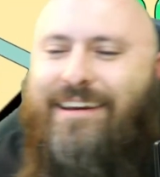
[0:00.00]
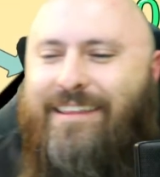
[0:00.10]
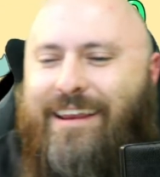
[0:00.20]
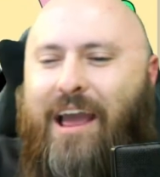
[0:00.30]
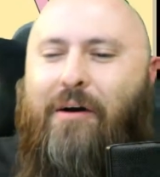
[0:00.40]

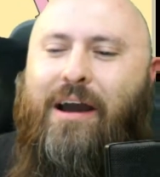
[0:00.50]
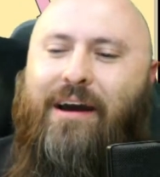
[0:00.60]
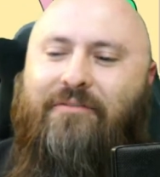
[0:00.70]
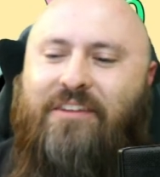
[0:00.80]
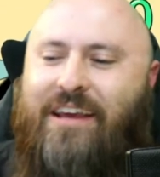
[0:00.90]
they now
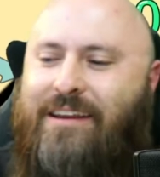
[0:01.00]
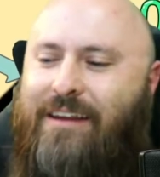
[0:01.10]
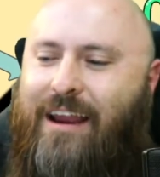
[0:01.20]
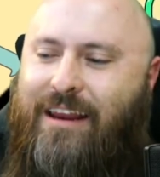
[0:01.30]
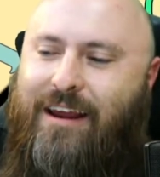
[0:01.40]
have 10,
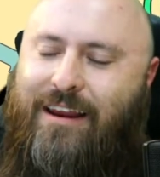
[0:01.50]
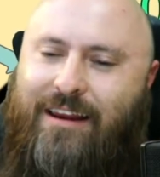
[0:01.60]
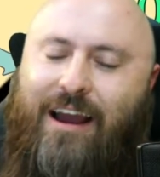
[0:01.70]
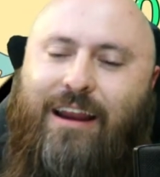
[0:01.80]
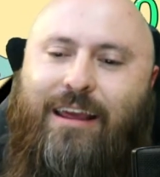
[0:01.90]
90, 90,
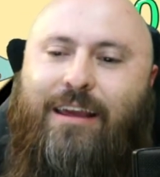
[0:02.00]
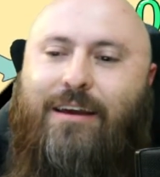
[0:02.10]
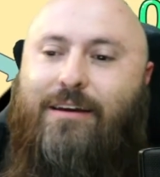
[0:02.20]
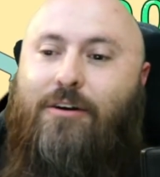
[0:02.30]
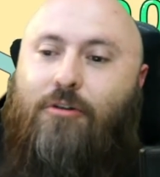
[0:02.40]
90
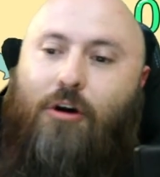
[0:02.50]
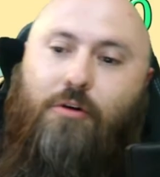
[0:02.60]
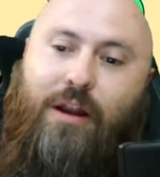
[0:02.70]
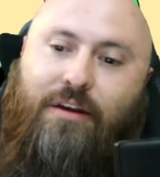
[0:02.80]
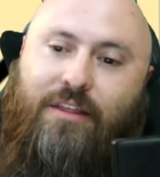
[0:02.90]
are all
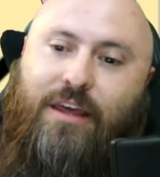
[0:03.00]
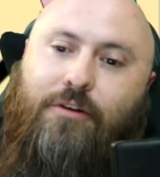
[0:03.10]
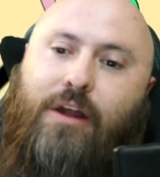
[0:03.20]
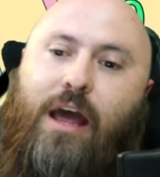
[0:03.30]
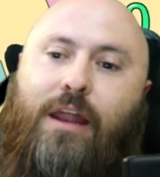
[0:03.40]
going out to the
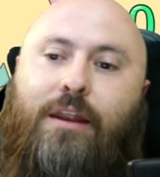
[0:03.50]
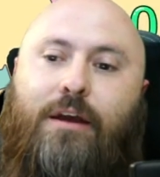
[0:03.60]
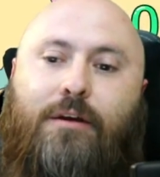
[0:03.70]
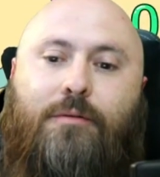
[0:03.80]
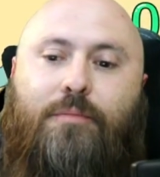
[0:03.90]
internet,
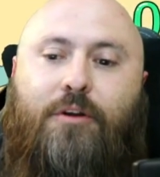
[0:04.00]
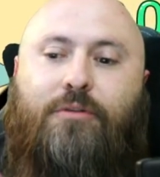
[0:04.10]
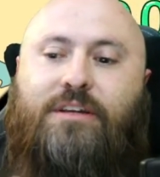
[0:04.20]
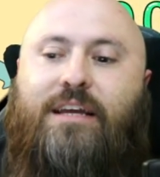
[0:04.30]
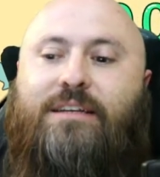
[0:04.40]
but
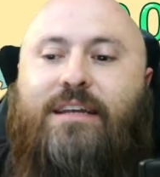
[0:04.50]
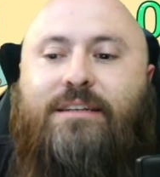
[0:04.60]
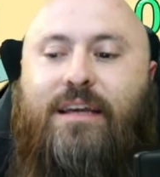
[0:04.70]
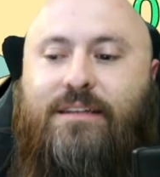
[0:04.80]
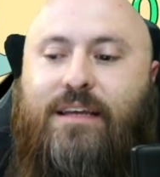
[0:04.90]
only 10, 10,
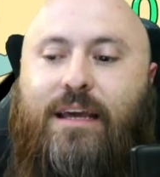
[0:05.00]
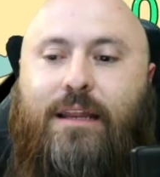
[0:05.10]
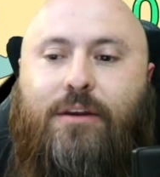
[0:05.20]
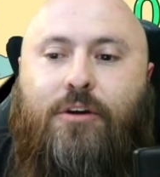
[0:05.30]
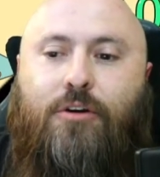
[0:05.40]
10,
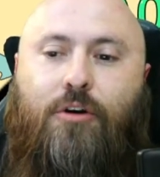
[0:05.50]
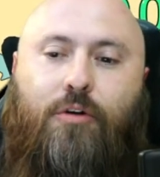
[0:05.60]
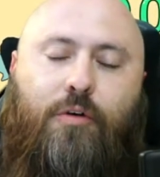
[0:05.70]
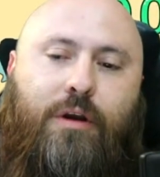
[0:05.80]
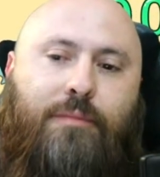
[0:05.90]
10 are
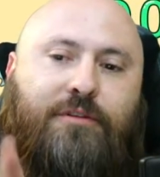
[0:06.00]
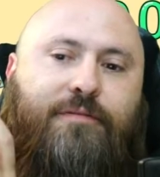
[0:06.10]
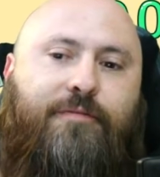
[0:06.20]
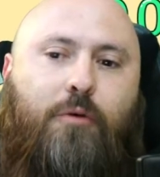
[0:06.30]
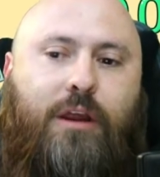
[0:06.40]
going up to the
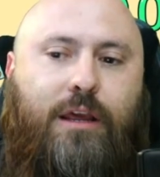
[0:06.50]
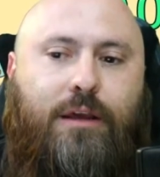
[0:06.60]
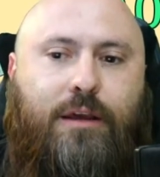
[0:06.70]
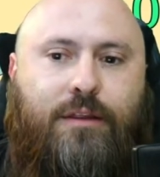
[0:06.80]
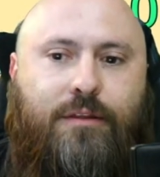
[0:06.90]

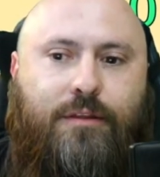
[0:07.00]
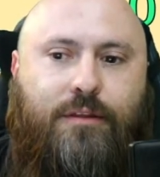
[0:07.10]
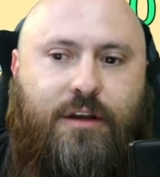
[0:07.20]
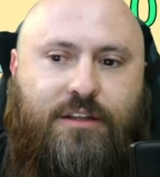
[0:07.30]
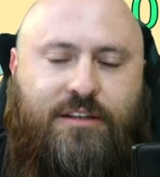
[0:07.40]
40 in
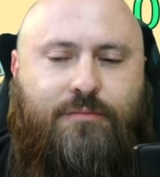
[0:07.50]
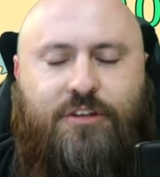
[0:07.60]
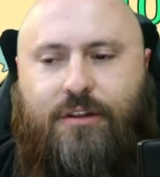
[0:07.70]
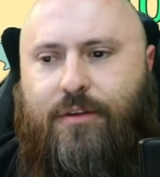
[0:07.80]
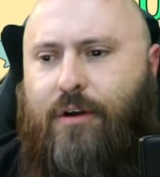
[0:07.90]
the
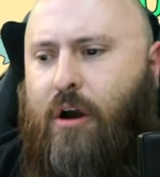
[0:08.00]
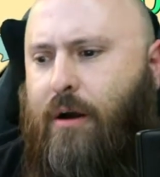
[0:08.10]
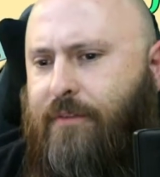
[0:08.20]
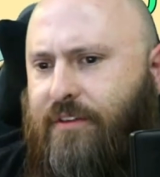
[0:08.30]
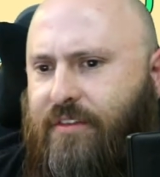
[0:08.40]
consumption at the office.